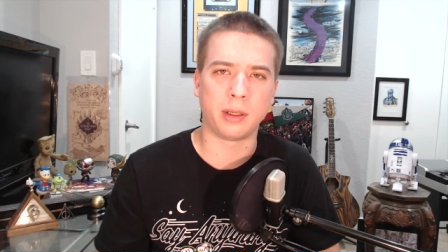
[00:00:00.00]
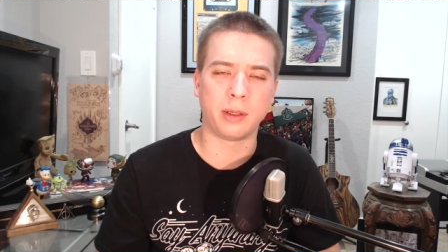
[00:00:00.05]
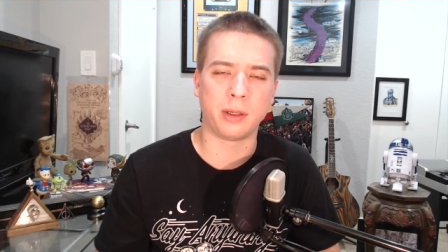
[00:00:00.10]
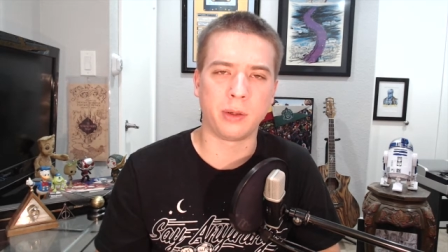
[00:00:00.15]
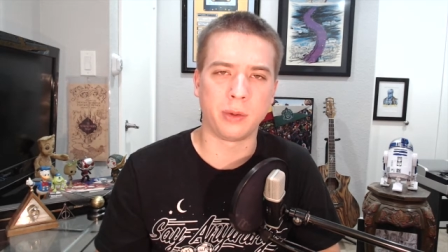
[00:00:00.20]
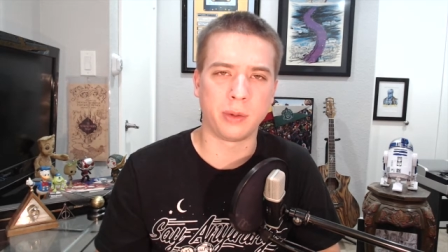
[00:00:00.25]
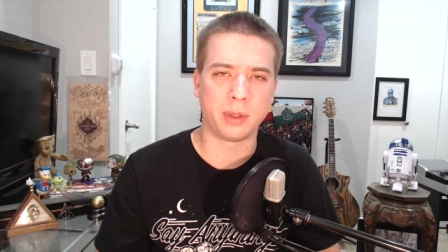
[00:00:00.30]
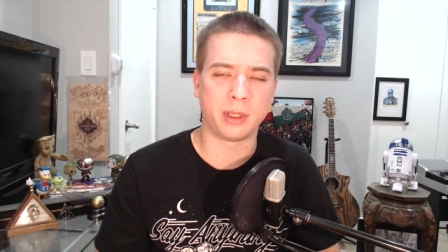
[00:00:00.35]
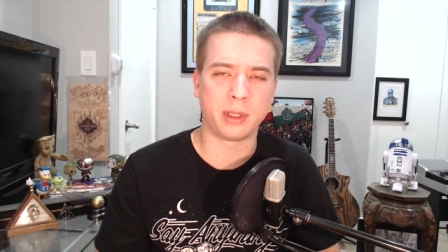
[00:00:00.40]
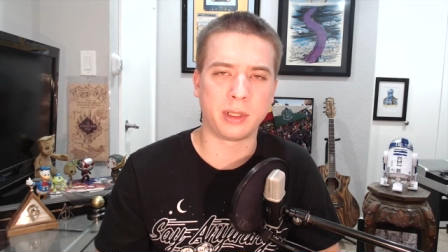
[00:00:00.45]

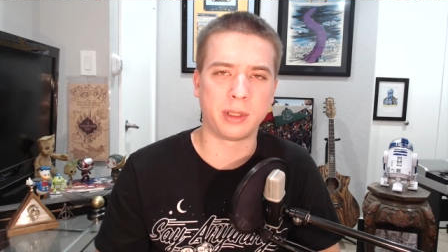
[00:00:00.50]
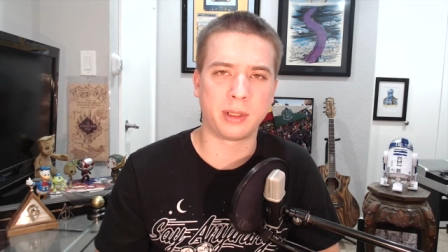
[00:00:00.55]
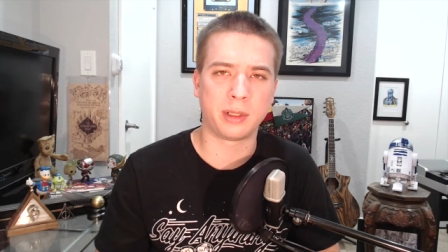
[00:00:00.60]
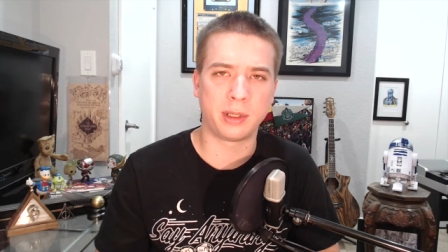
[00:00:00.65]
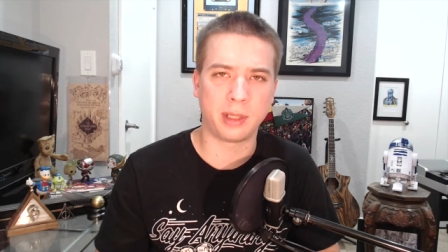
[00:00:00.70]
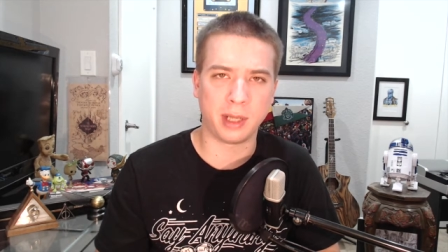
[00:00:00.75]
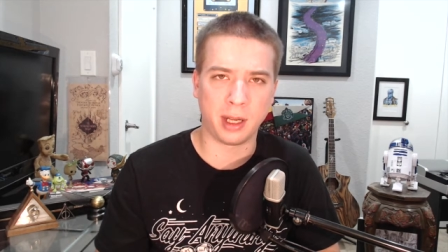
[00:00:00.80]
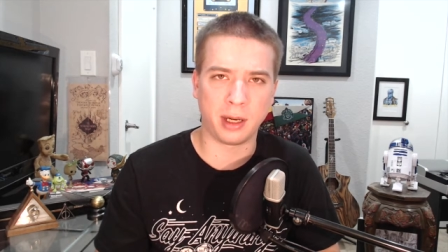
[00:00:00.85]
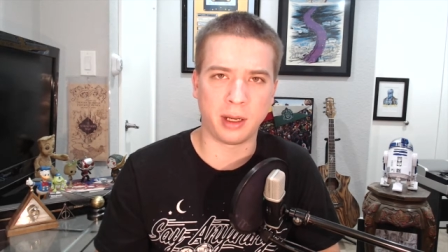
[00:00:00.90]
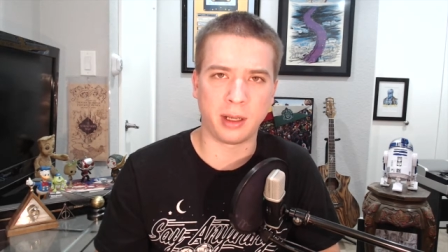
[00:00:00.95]
who is
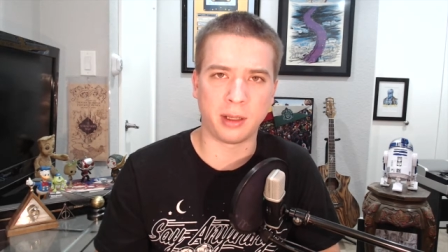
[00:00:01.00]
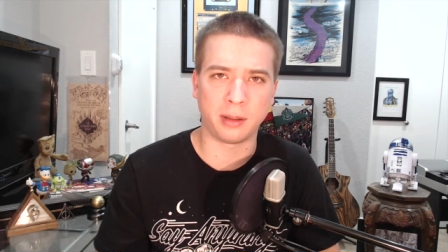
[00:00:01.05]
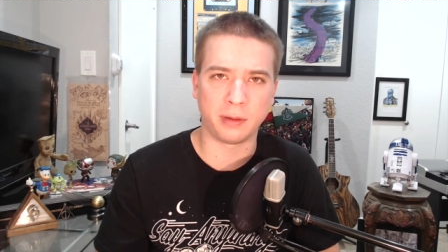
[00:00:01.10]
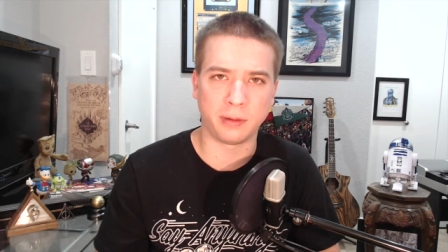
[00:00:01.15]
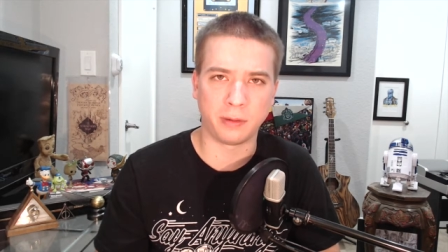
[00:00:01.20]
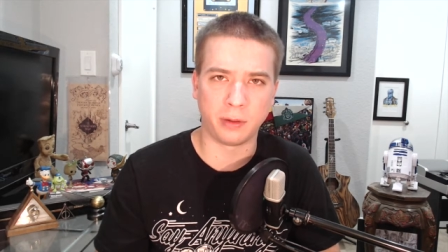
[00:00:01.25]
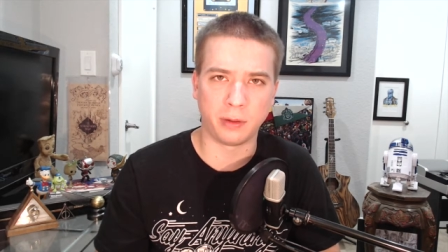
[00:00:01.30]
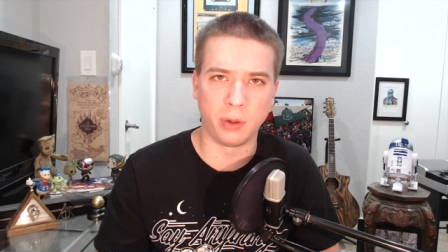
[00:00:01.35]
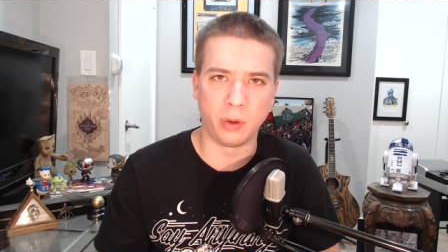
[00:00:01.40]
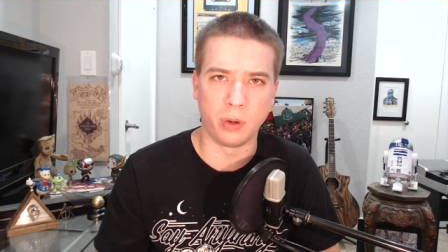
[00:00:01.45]
dead on the
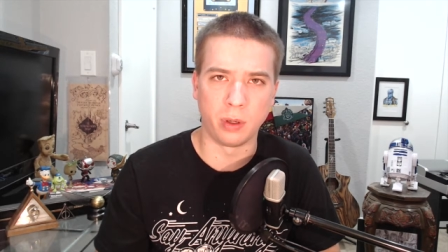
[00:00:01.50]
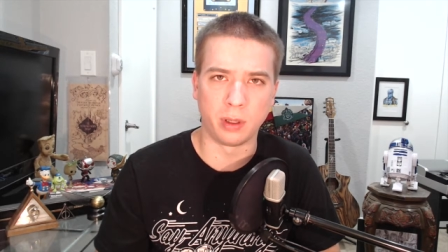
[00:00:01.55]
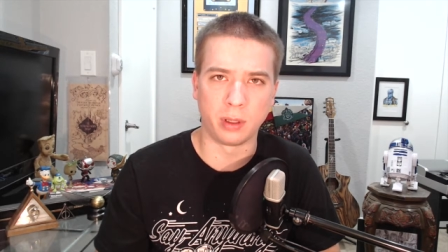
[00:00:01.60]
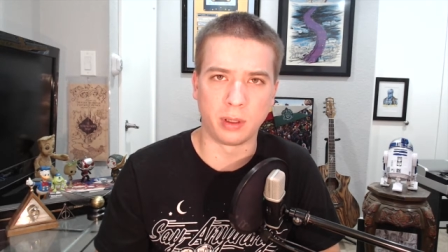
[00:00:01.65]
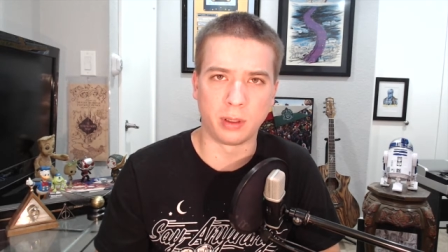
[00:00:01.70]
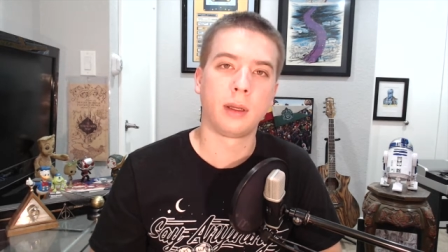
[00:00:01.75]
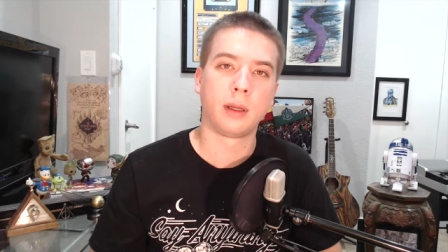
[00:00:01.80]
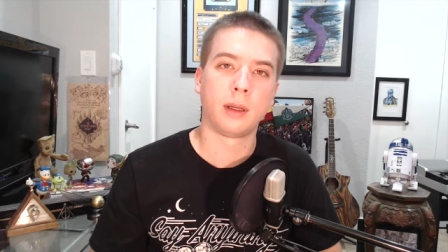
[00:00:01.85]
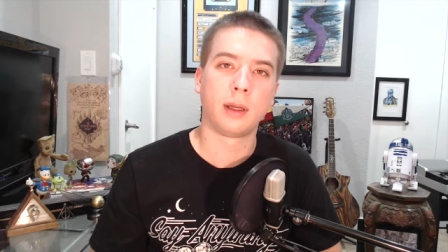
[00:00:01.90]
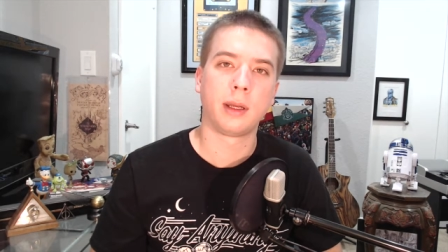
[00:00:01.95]

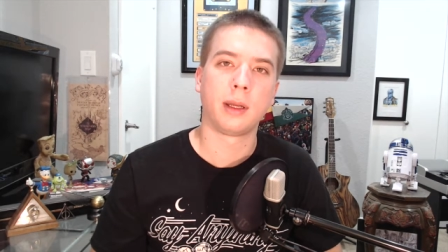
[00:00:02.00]
floor.